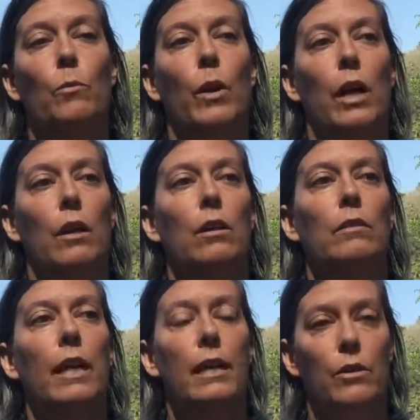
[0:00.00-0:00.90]
where
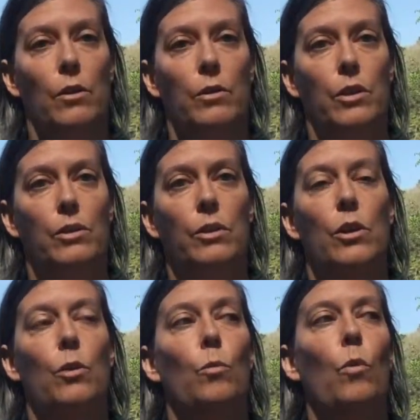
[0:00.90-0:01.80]
landowners
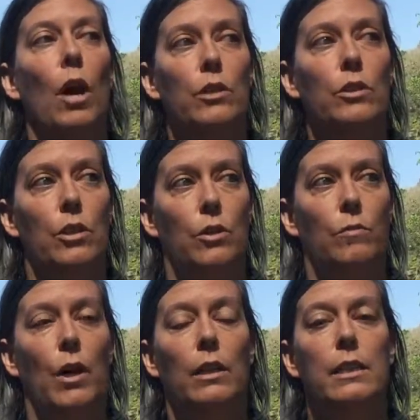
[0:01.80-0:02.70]
who want to
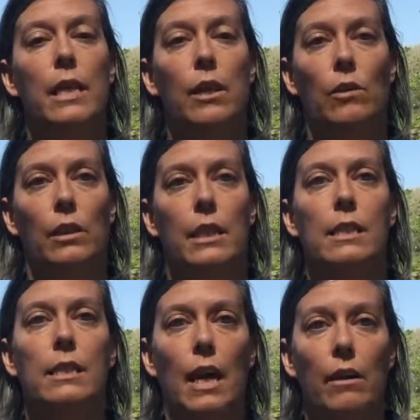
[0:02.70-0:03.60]
voluntarily
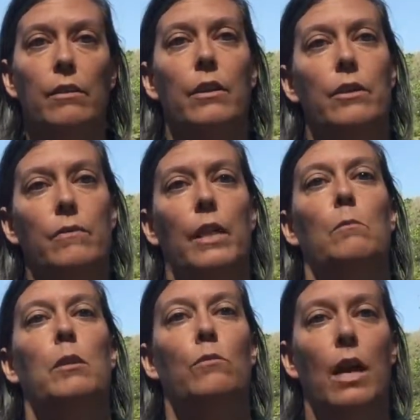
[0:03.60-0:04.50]
sell their
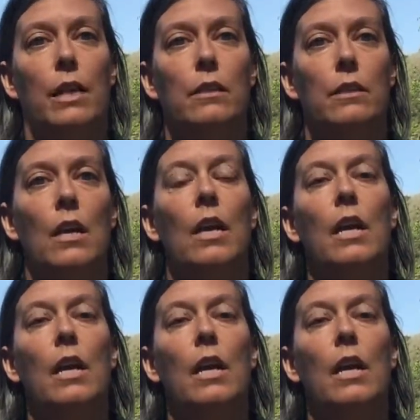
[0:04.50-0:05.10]
development rights